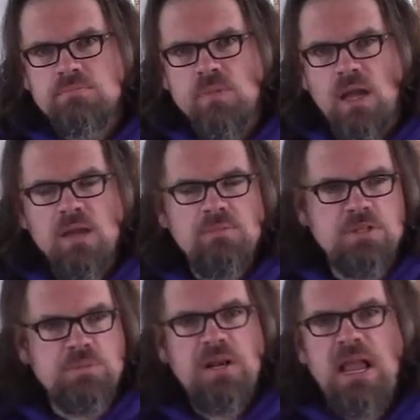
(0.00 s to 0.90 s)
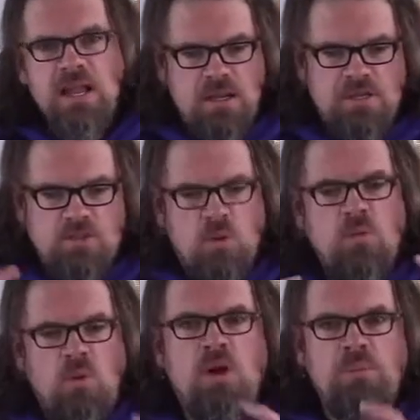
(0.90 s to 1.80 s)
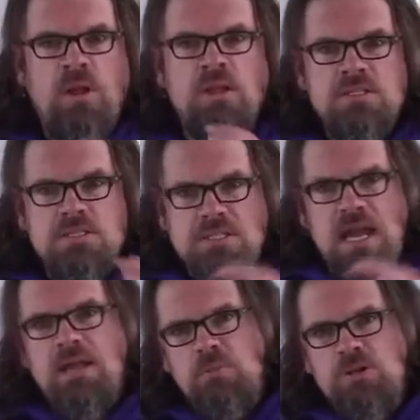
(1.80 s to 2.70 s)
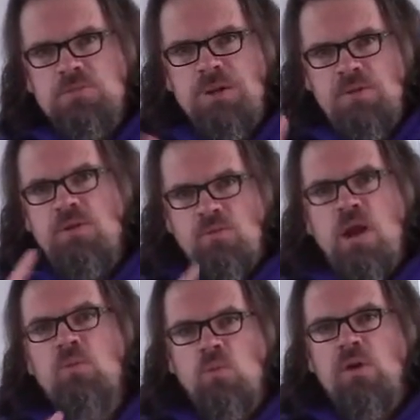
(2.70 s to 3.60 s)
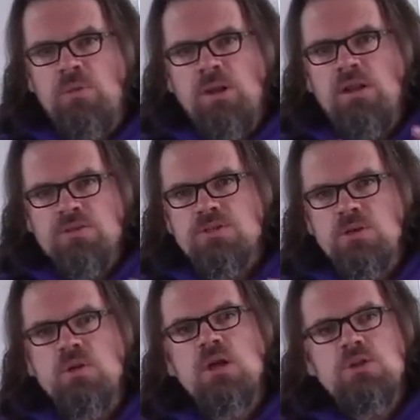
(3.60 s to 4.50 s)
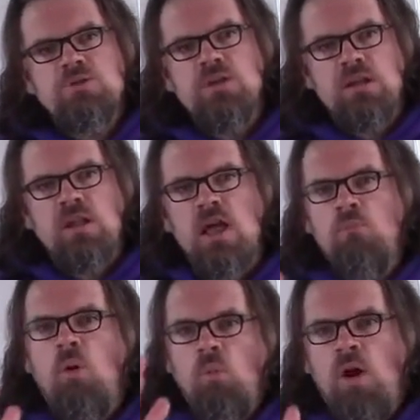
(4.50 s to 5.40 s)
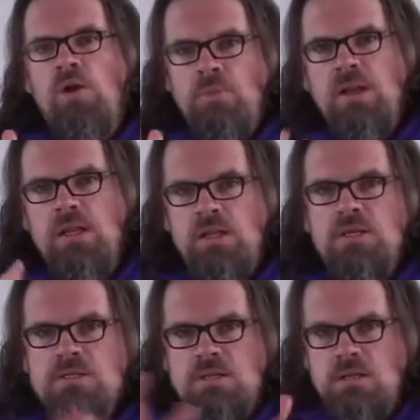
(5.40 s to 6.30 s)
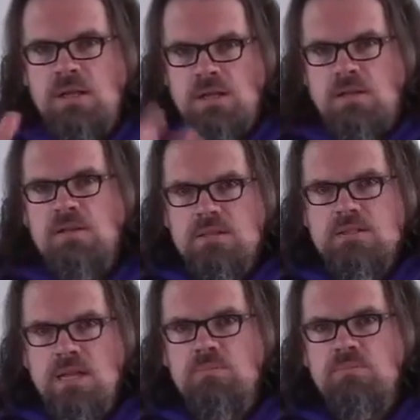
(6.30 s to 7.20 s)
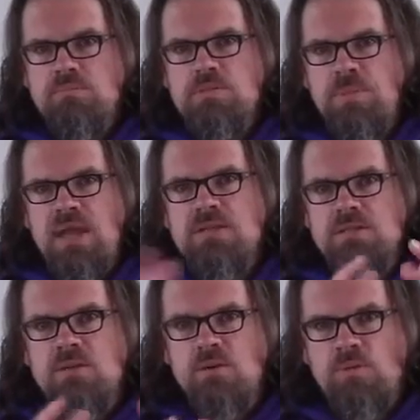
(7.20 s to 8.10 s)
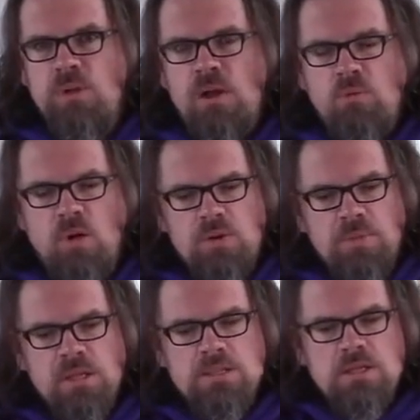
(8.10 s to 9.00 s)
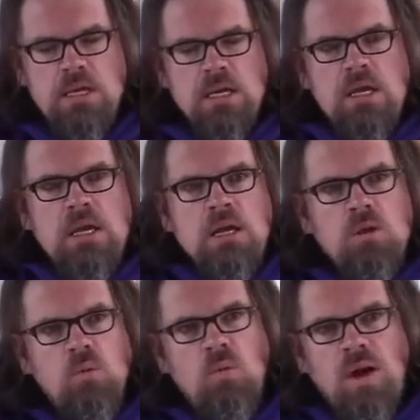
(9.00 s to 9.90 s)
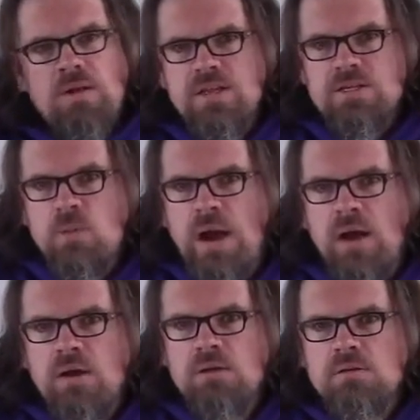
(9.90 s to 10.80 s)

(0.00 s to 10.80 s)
Okay, it's pretty handy because square watermelons stack much better than round watermelons do. So you can get a lot more watermelonness in the same space that you could round watermelons. Well, why are they square?